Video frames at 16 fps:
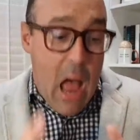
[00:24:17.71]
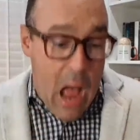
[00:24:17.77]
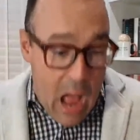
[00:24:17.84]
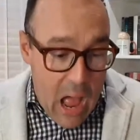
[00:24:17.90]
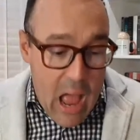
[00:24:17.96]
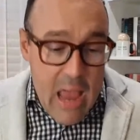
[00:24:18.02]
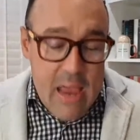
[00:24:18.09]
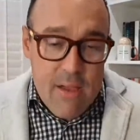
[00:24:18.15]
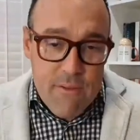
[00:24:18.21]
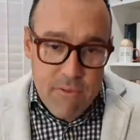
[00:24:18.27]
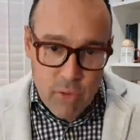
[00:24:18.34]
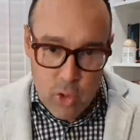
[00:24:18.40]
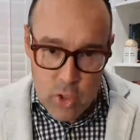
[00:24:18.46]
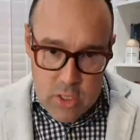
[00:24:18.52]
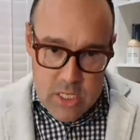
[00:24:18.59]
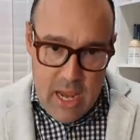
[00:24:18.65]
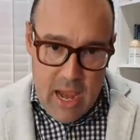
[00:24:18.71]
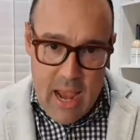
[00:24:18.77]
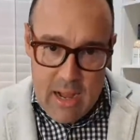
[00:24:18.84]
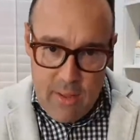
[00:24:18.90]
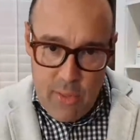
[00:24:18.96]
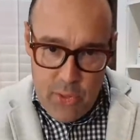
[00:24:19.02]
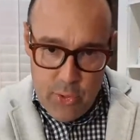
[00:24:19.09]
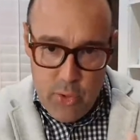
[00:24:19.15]
I have looked at
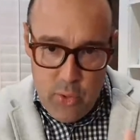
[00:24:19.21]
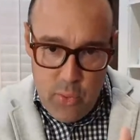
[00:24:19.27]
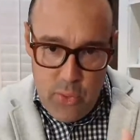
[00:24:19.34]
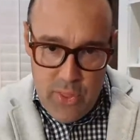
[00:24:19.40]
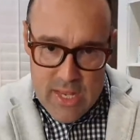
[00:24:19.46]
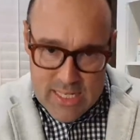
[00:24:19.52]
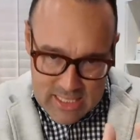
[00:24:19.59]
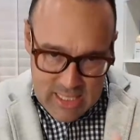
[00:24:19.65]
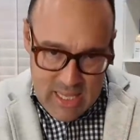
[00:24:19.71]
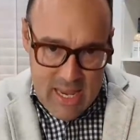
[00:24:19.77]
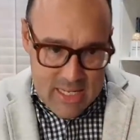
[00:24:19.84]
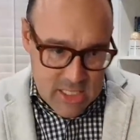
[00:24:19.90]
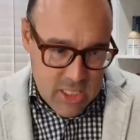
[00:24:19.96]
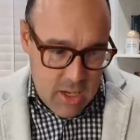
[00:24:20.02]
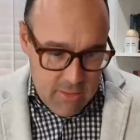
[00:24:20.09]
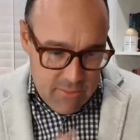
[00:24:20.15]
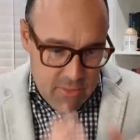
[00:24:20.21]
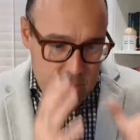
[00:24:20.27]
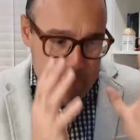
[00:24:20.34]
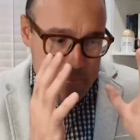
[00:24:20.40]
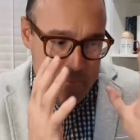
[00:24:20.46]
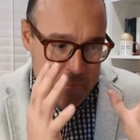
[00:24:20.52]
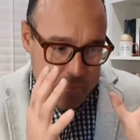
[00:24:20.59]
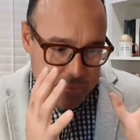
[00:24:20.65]
it through this lens of
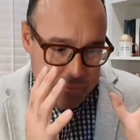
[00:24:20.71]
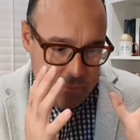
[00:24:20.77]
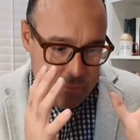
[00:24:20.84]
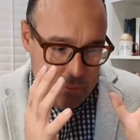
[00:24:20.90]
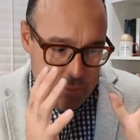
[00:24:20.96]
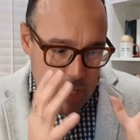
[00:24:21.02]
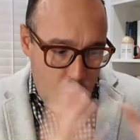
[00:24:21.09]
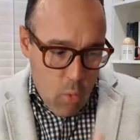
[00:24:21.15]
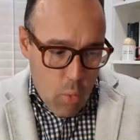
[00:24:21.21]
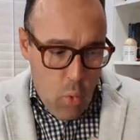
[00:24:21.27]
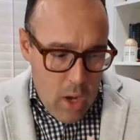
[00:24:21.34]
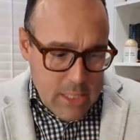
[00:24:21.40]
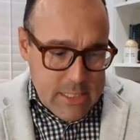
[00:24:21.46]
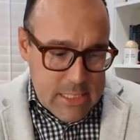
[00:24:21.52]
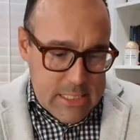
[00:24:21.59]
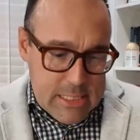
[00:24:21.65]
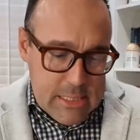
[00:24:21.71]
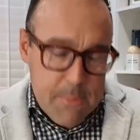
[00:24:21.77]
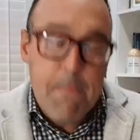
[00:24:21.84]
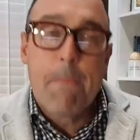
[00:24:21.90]
what's